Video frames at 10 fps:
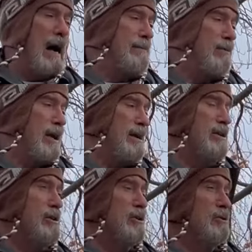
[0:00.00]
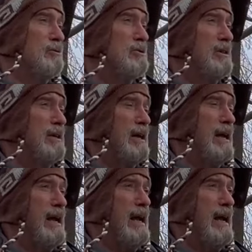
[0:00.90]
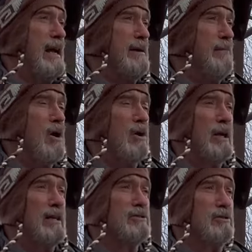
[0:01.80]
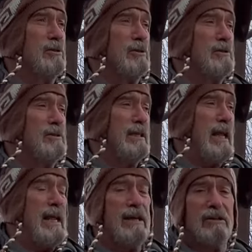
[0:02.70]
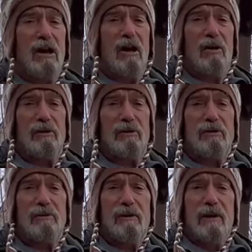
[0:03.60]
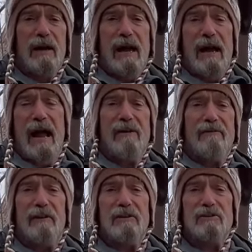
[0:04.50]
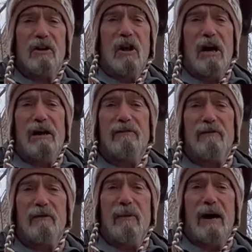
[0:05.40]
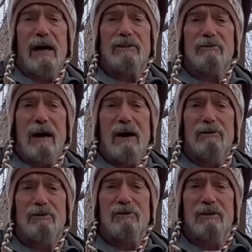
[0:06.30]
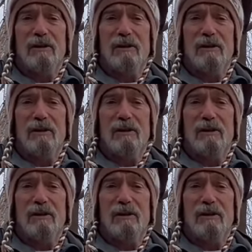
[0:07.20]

I plan to use a polyester tan-colored half-inch line for my shrouds.